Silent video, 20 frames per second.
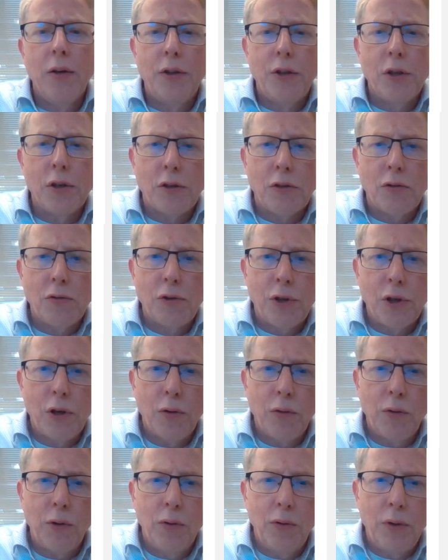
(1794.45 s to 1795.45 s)
just to
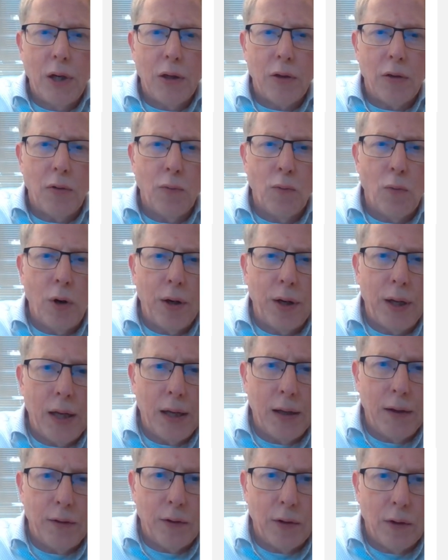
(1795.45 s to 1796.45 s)
show you that on one
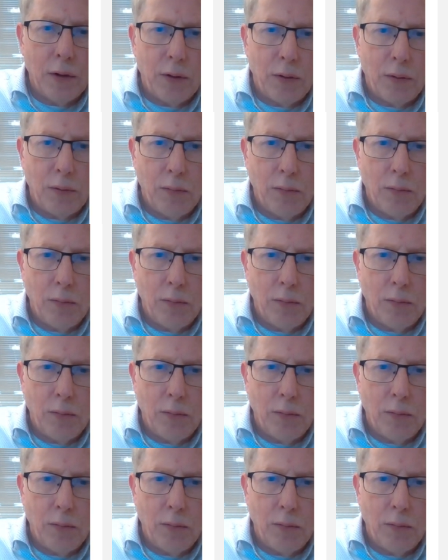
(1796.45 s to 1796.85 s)
hand, the